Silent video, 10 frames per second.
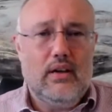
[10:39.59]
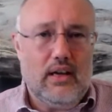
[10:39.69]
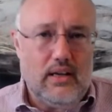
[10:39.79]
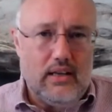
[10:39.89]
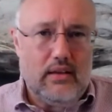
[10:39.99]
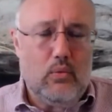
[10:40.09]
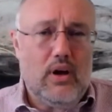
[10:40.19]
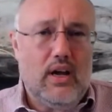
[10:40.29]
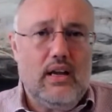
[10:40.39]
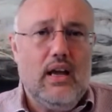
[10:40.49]
another
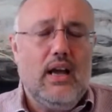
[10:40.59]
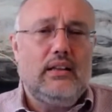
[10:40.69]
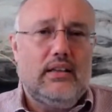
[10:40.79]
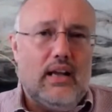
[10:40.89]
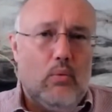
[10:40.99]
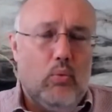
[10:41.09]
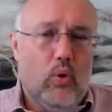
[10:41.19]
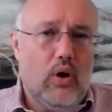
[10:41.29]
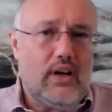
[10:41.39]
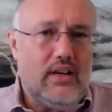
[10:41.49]
way that I'm
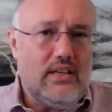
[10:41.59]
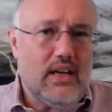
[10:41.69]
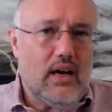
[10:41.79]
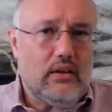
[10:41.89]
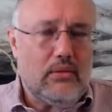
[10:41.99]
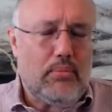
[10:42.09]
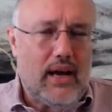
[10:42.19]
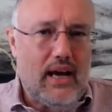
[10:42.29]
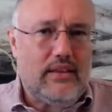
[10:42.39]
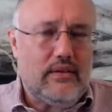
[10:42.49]
walking down the
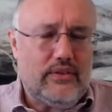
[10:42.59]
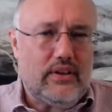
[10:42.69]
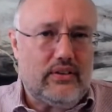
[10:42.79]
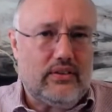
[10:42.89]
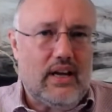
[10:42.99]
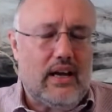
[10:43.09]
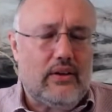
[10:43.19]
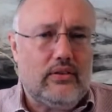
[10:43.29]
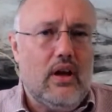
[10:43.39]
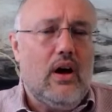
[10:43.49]
path of success